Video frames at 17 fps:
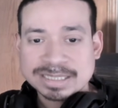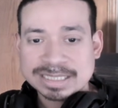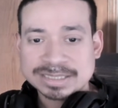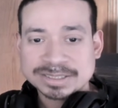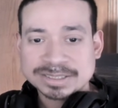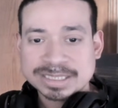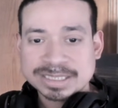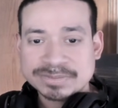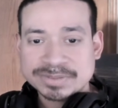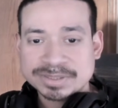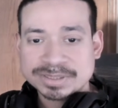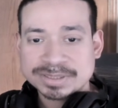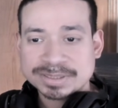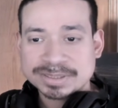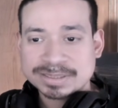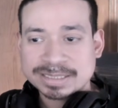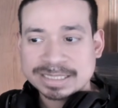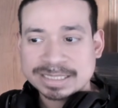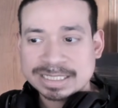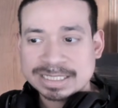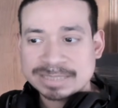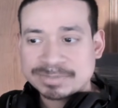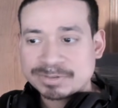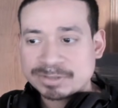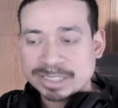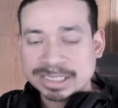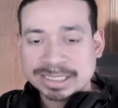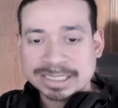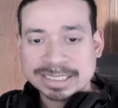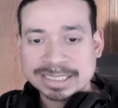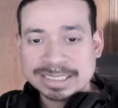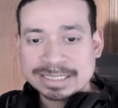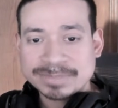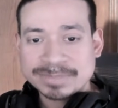I just have to keep
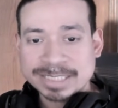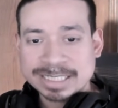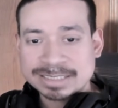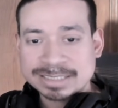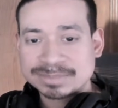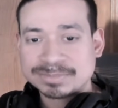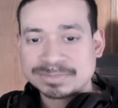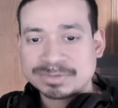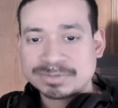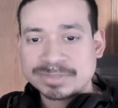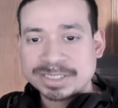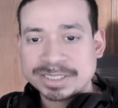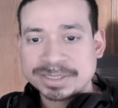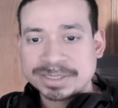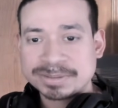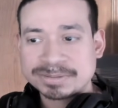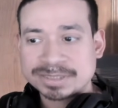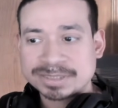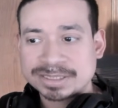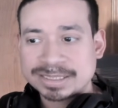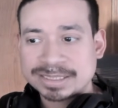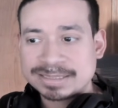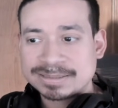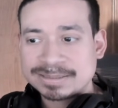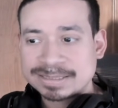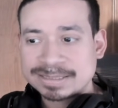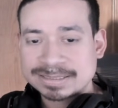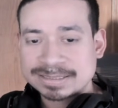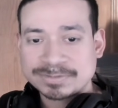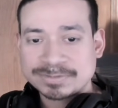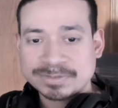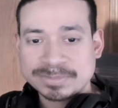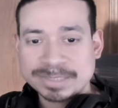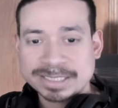grinding out, making some more videos, and yeah, that's
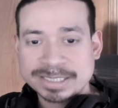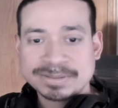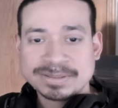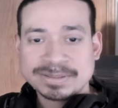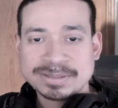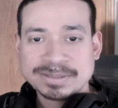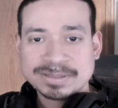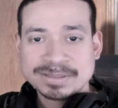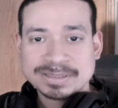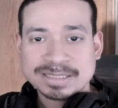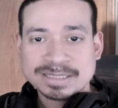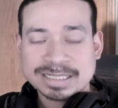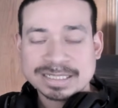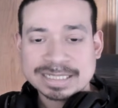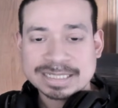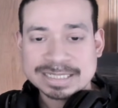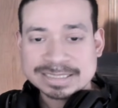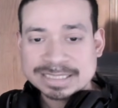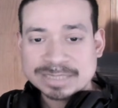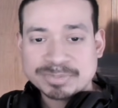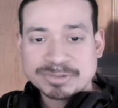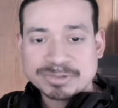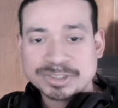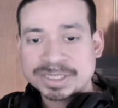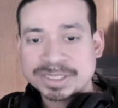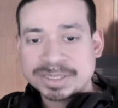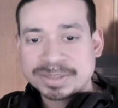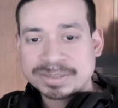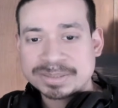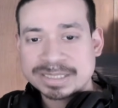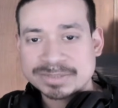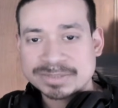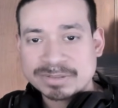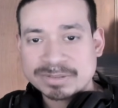it for me. And like I said, I appreciate you
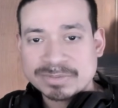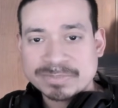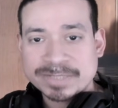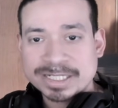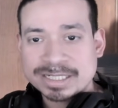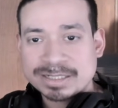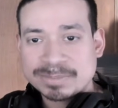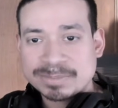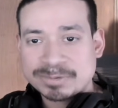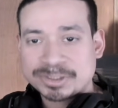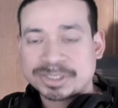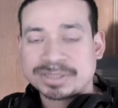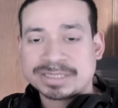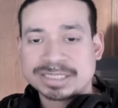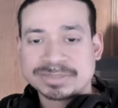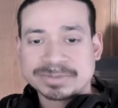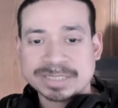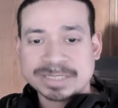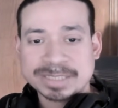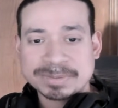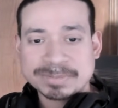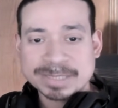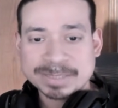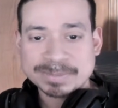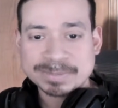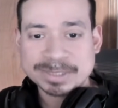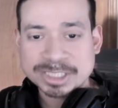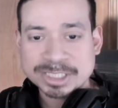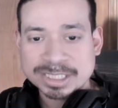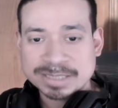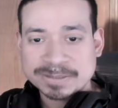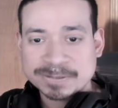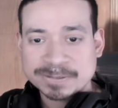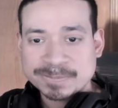guys for helping me out. Appreciate you guys for getting me back my
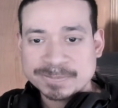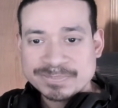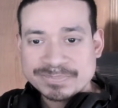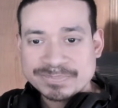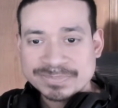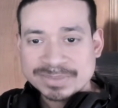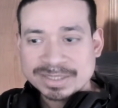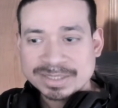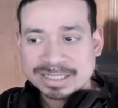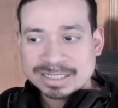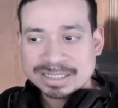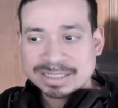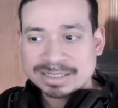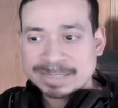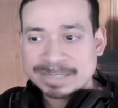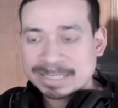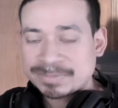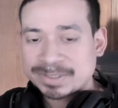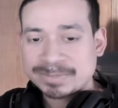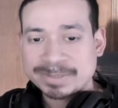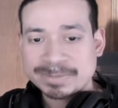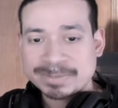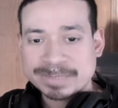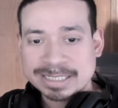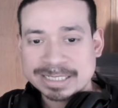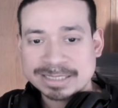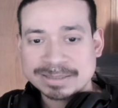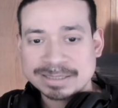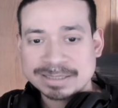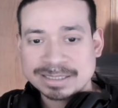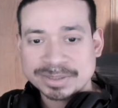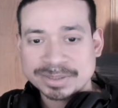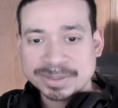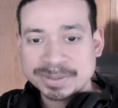channel. I'm happy to be back
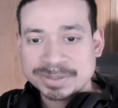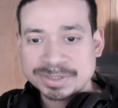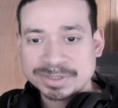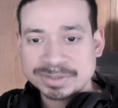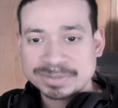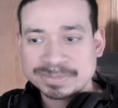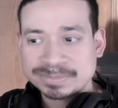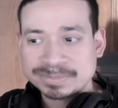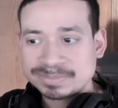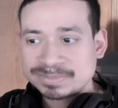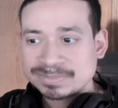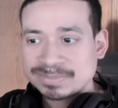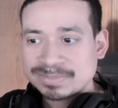on YouTube.